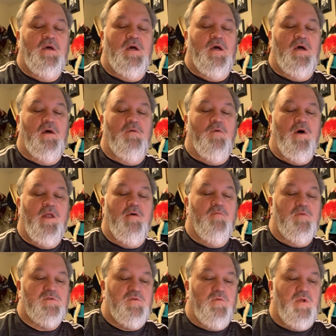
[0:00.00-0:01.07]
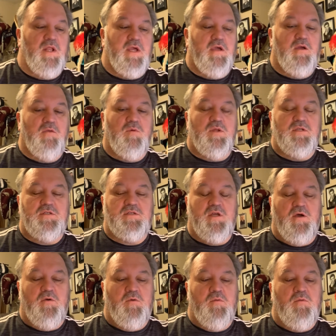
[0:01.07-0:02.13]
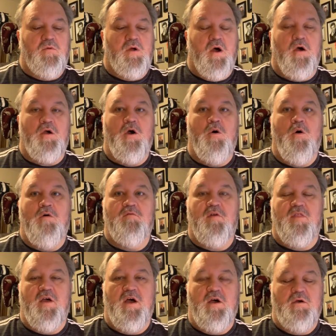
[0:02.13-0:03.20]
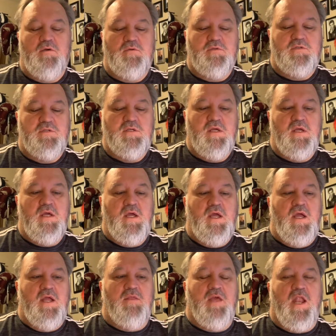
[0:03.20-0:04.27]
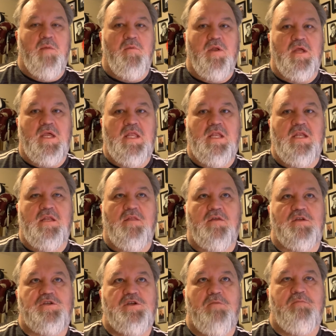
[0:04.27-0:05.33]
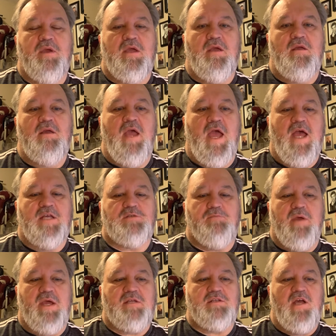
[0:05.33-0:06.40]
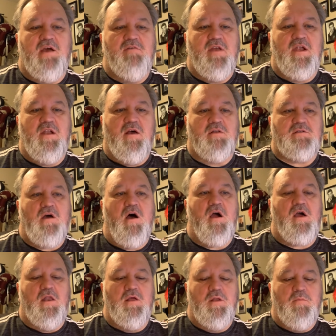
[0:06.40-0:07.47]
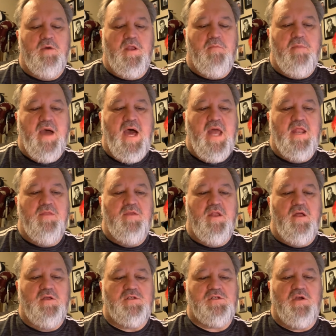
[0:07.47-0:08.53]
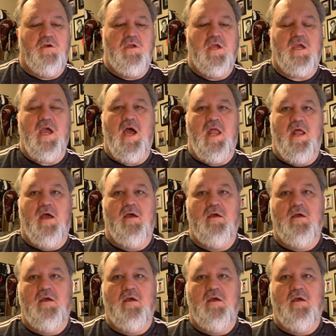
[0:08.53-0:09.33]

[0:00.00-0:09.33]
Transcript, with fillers: Uh, one of them was a really good one. So I'll go over those. Then I'm going to get into the shipping aspects of it, and I'll talk a little bit about it, and then I'll show you kind of